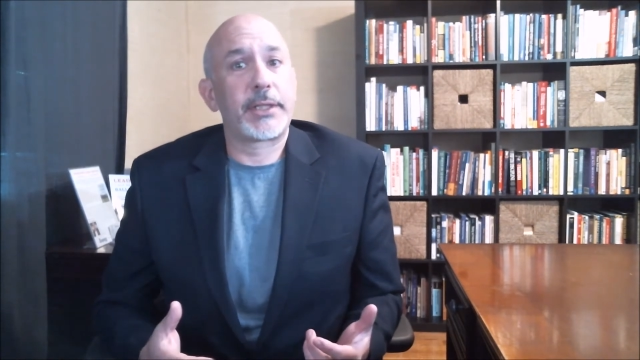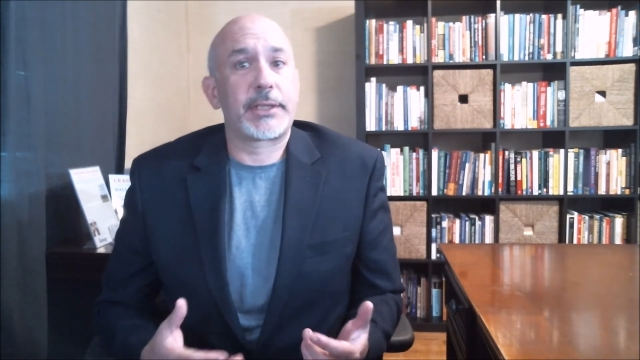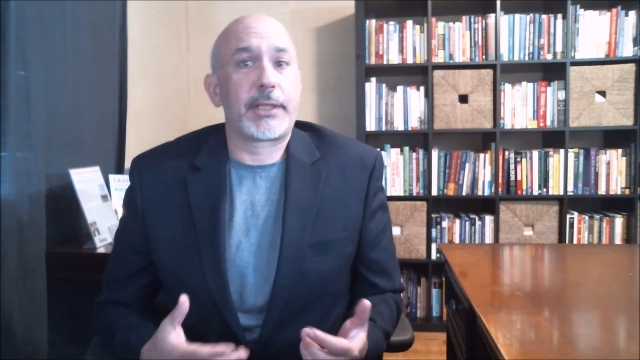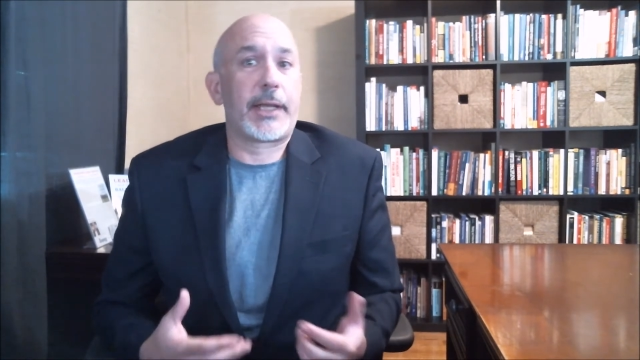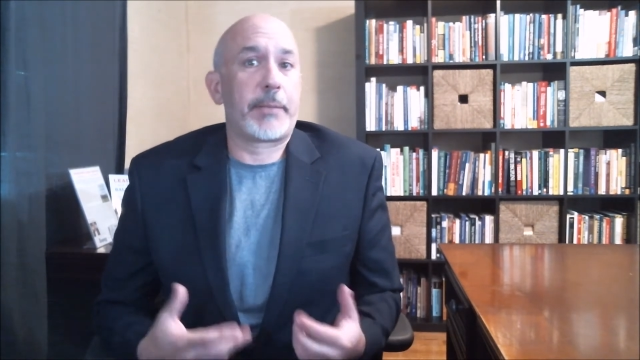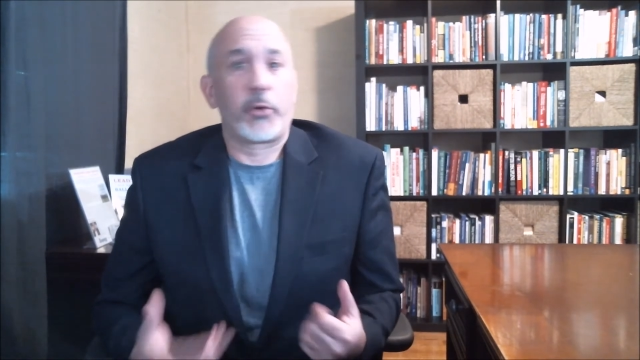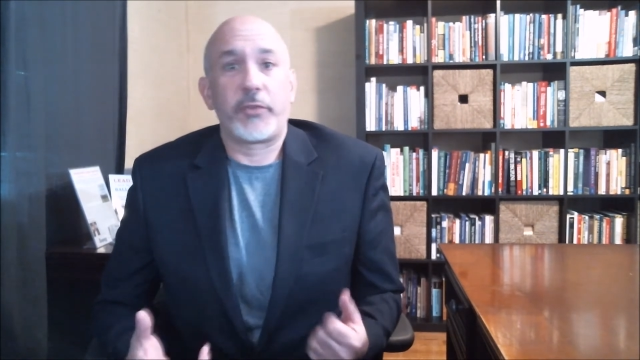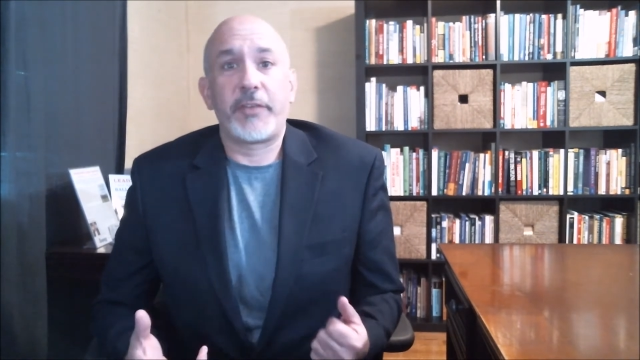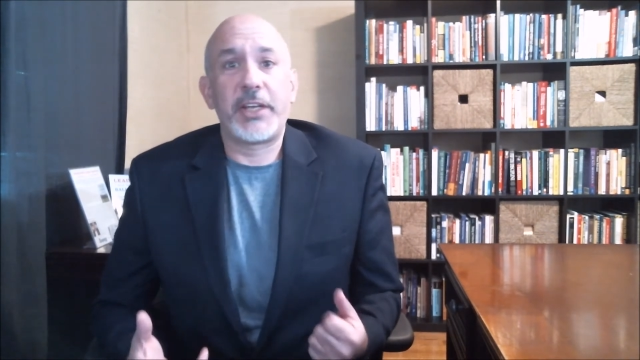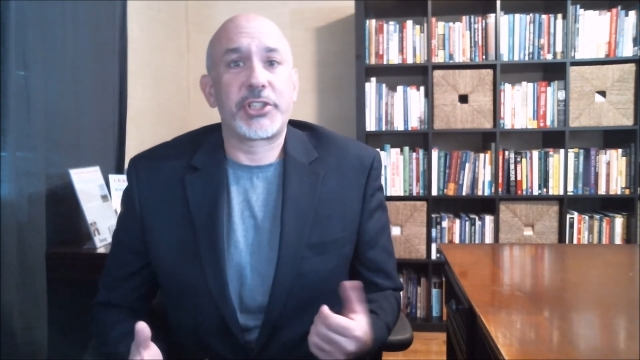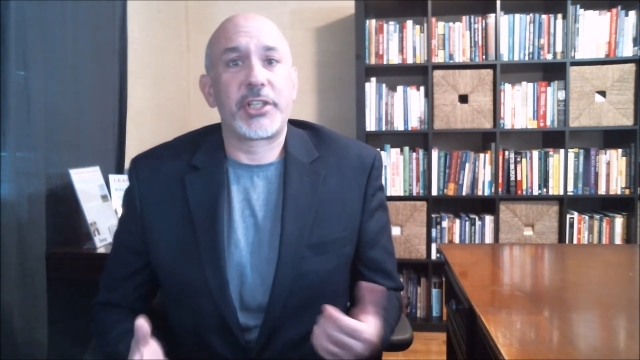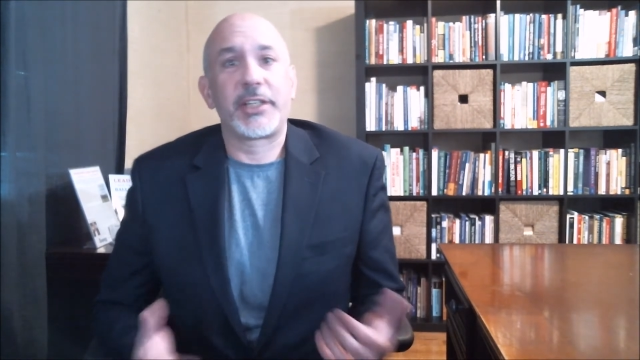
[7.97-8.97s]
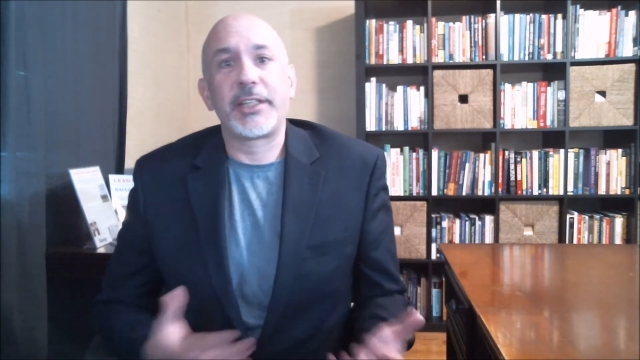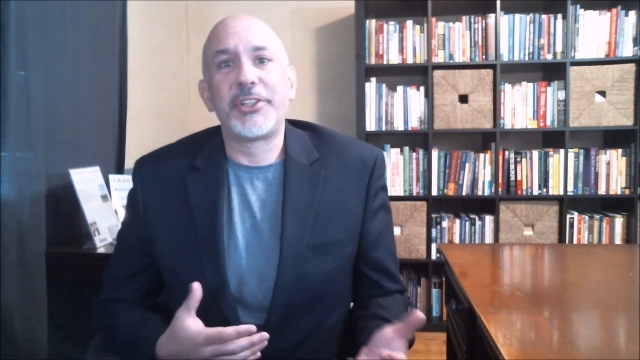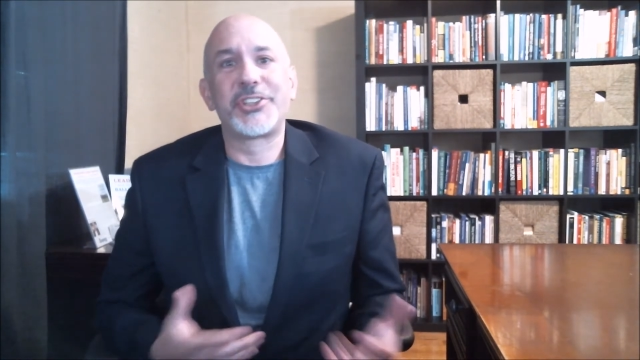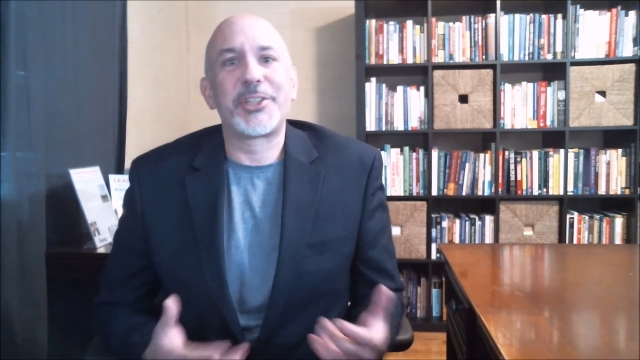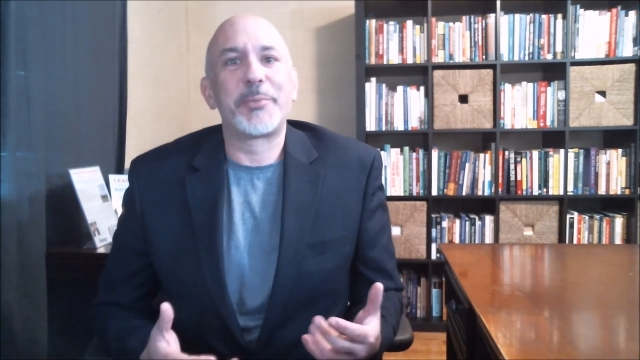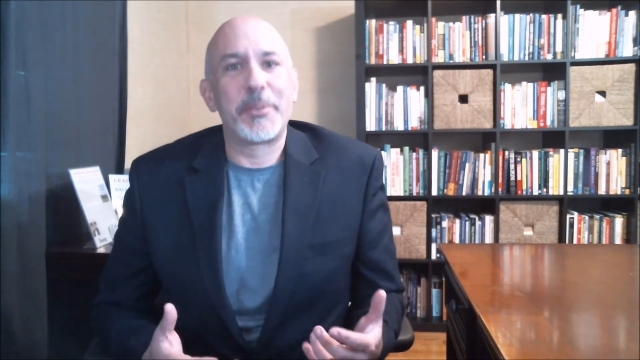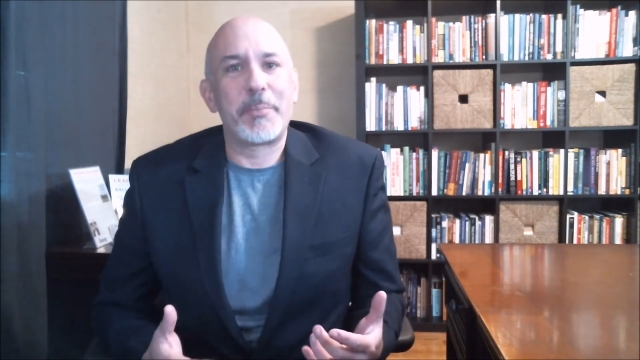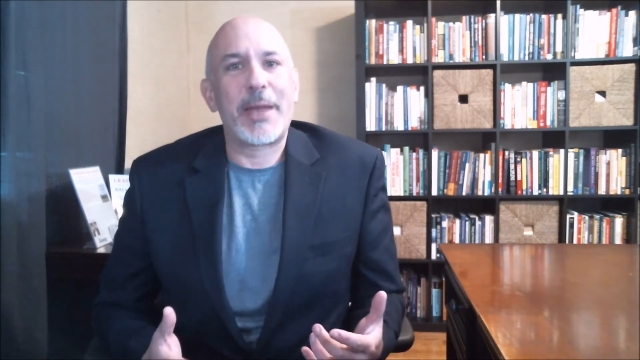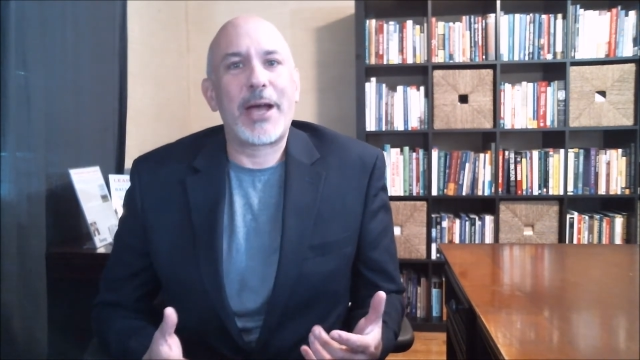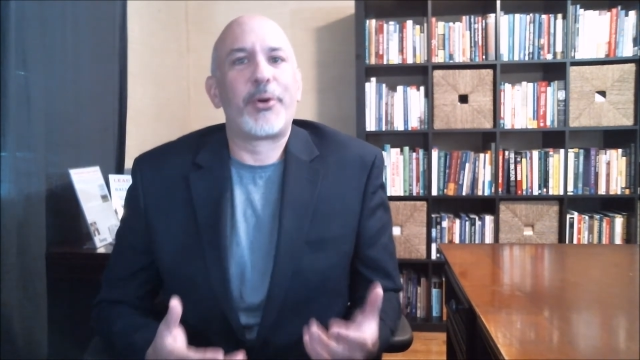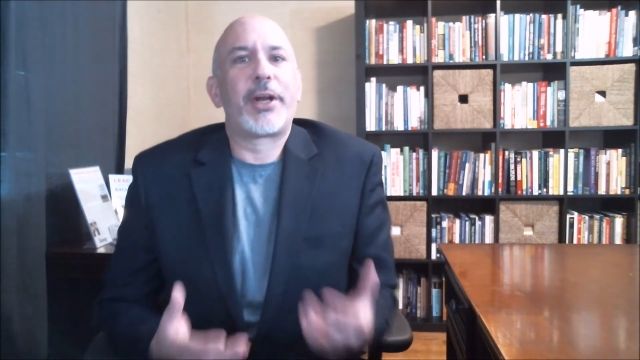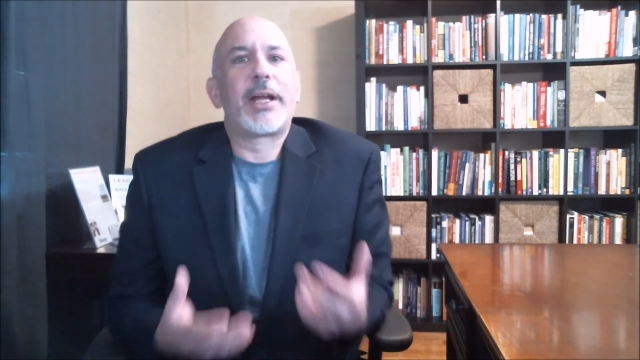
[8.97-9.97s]
and motivation and leadership and
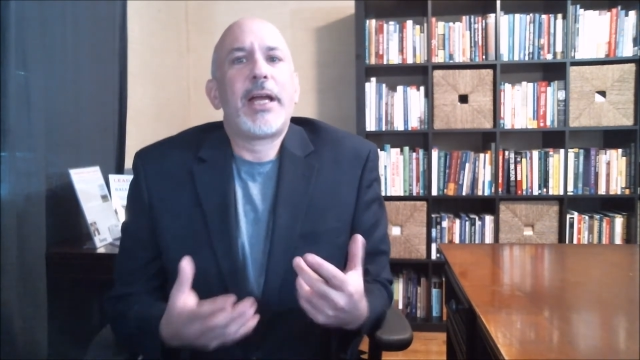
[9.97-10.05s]
empowering,